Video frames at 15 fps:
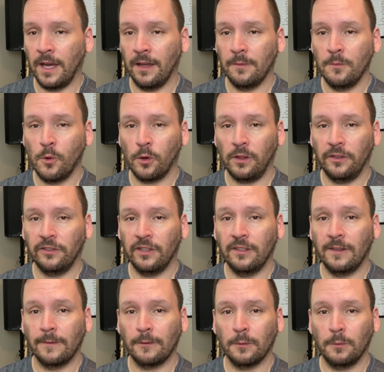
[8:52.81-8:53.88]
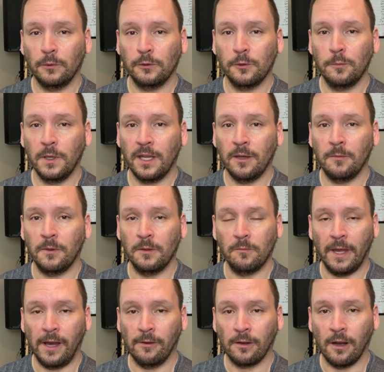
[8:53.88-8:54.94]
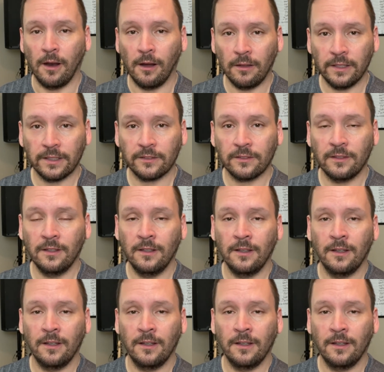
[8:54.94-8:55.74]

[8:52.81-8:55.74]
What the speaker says: more susceptible to becoming alcoholics.